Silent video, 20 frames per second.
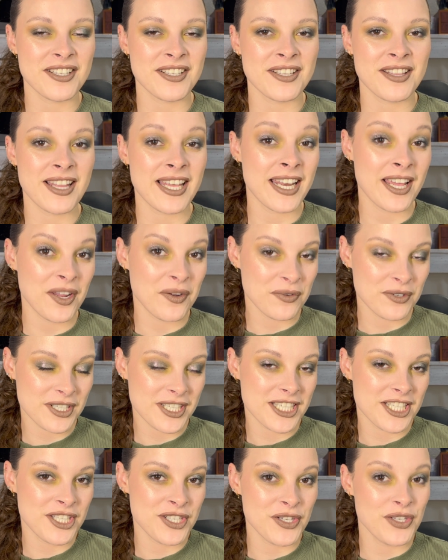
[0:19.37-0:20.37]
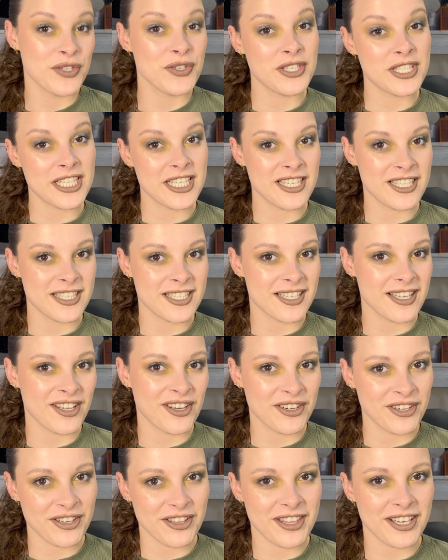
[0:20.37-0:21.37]
that I wanted to use is
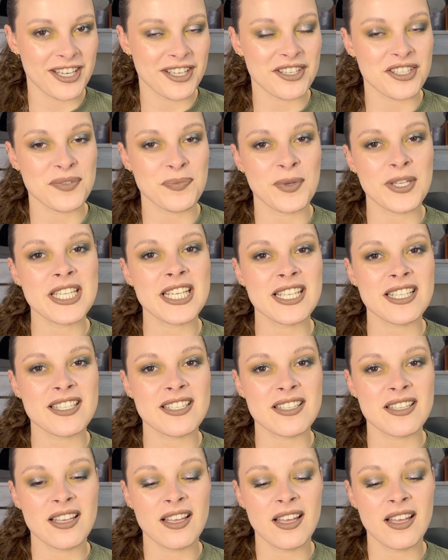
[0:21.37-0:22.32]
Unearthly Cosmetics.